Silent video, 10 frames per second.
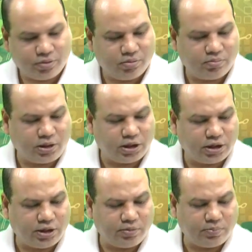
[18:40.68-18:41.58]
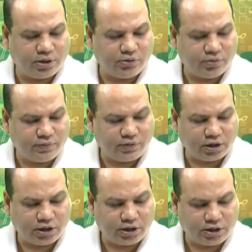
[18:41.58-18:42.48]
Market price of
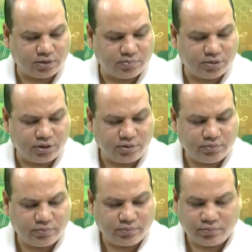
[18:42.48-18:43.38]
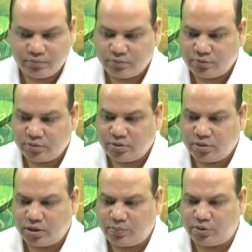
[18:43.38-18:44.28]
target company
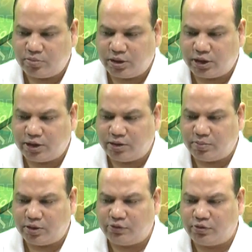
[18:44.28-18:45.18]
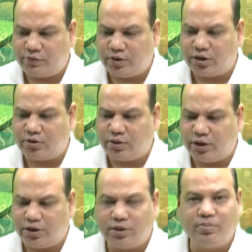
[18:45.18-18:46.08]
upon market price of
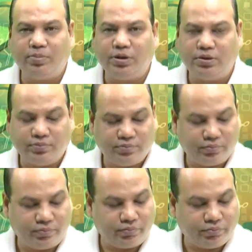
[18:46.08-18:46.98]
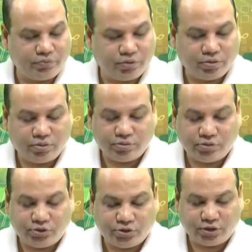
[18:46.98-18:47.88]
acquiring company.
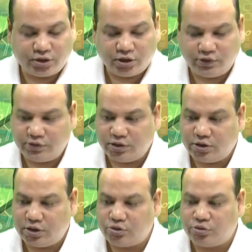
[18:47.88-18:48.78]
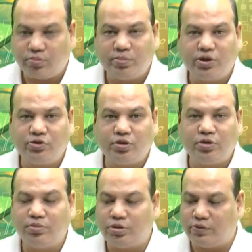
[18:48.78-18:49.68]
Share exchange ratio based
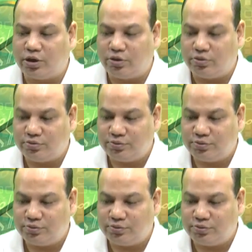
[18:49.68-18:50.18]
on book value